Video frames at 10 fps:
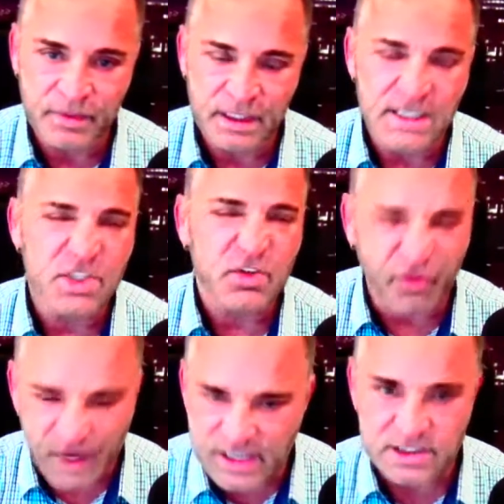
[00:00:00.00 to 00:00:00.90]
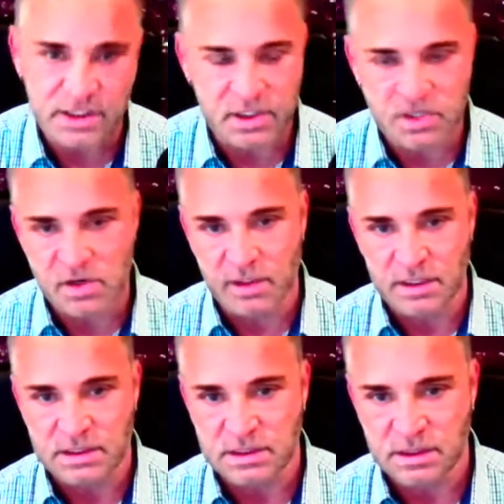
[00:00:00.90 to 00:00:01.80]
is fiercely
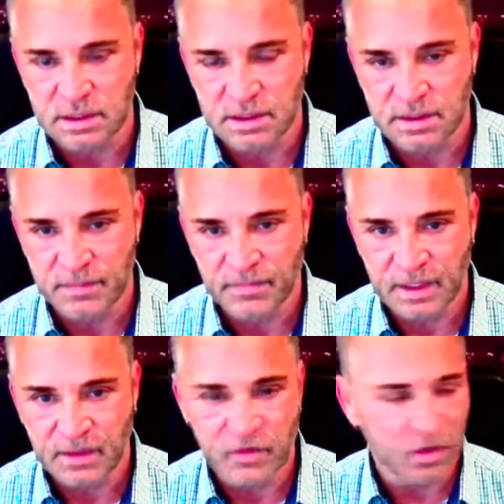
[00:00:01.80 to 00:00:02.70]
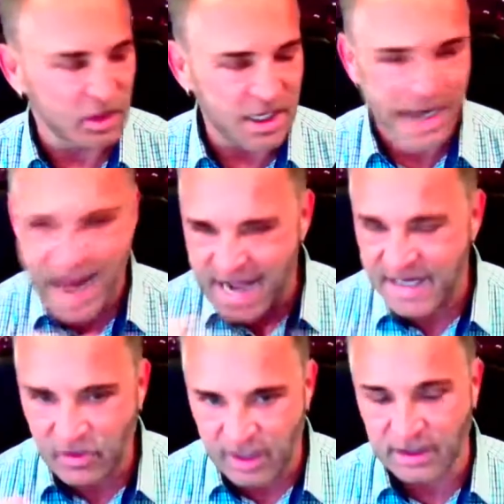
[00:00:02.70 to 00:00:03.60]
curious. If you look at
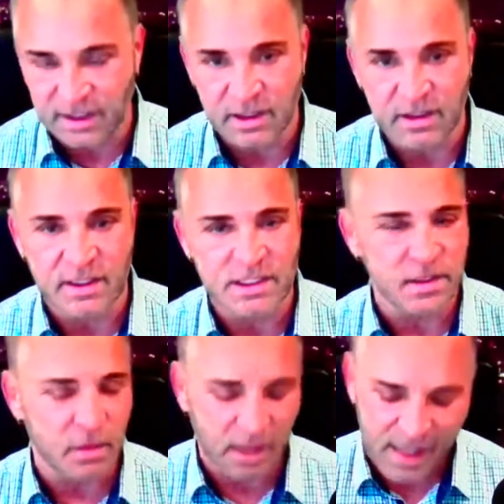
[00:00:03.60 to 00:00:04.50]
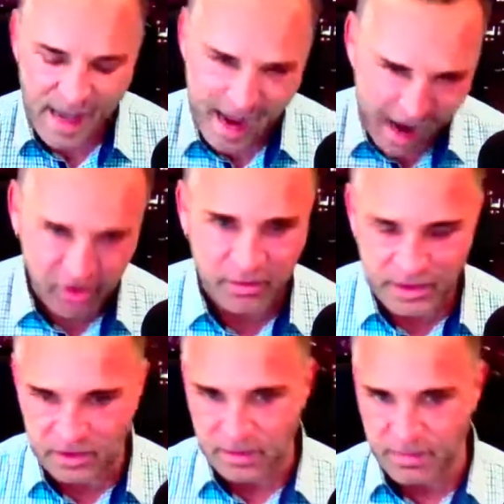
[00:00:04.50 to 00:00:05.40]
any great leader, they're saying, well, how can we
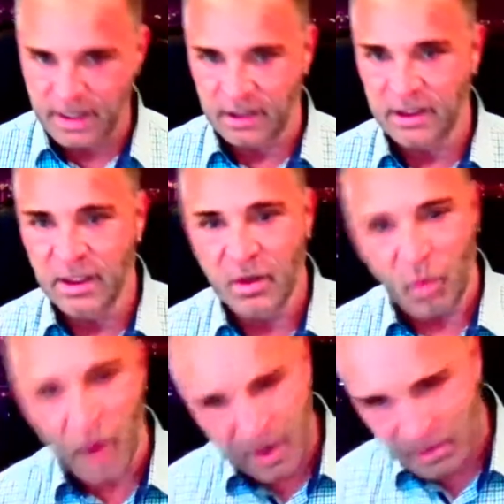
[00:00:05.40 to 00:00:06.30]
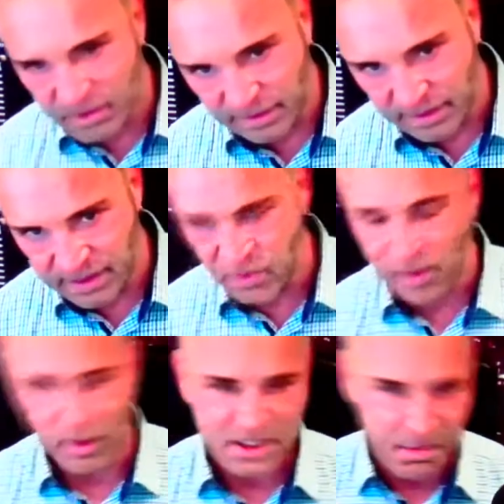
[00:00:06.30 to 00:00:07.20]
do it better? Why are we doing it this way?
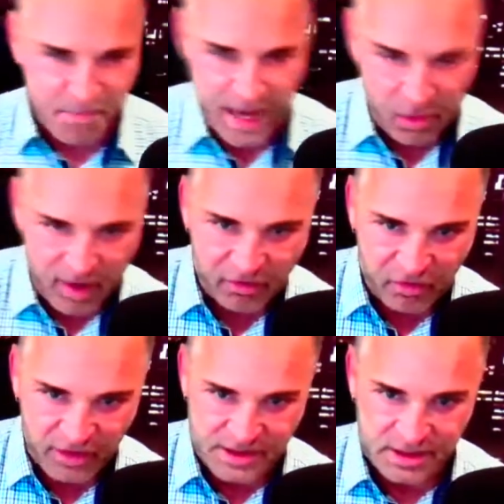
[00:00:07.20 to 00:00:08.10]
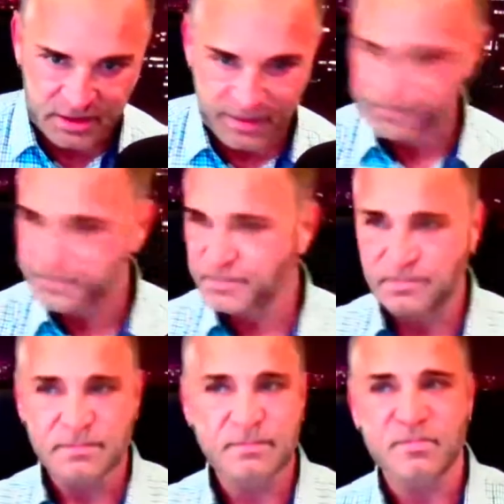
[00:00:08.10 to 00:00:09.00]
What's a better way for us to do it?
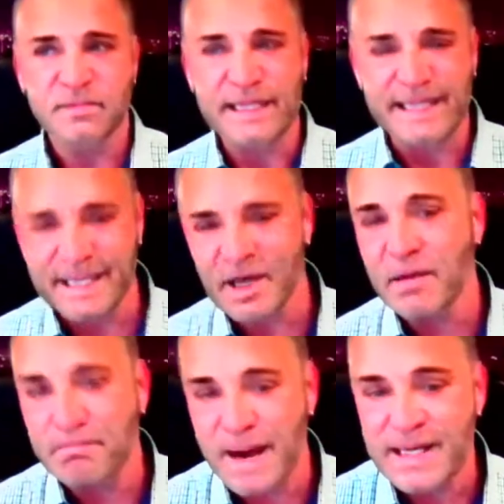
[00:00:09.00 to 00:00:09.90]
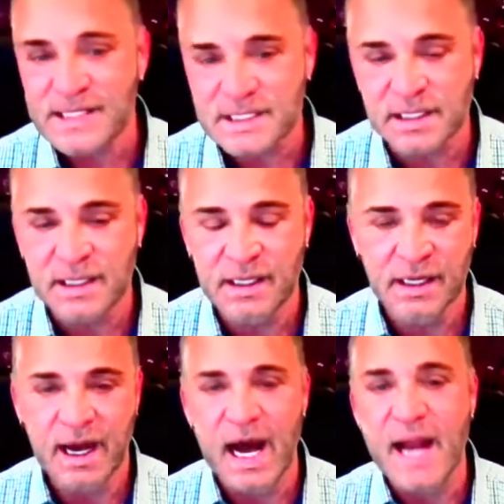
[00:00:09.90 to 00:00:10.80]
Elon Musk,
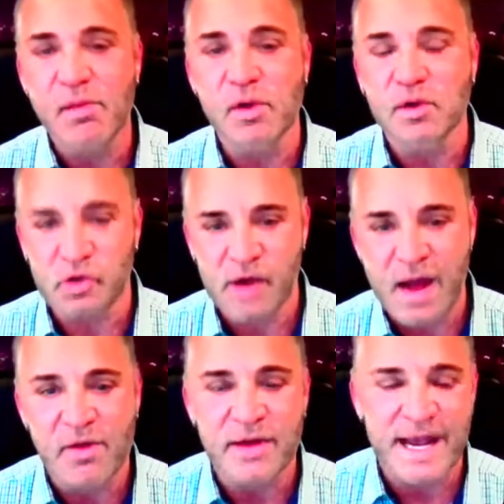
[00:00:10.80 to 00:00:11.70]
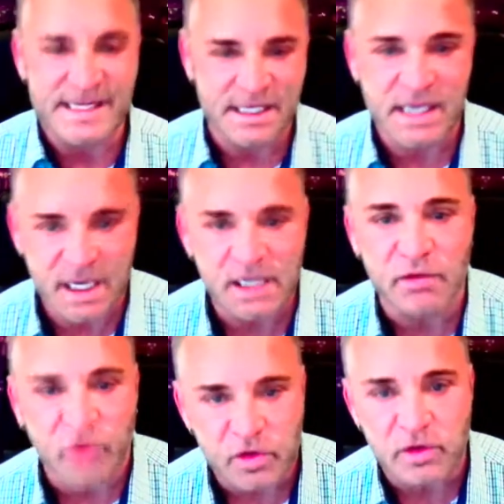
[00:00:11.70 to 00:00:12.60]
I will crown as the king
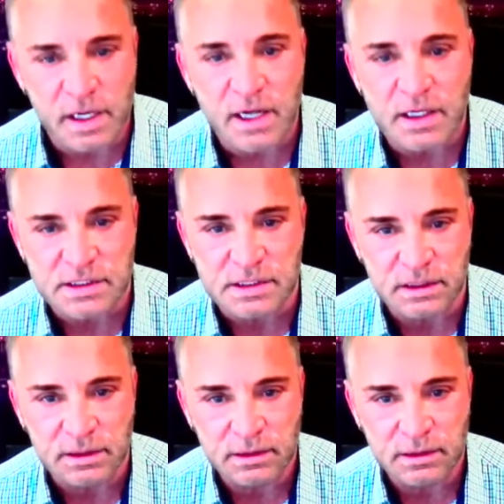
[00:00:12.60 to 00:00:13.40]
of curiosity.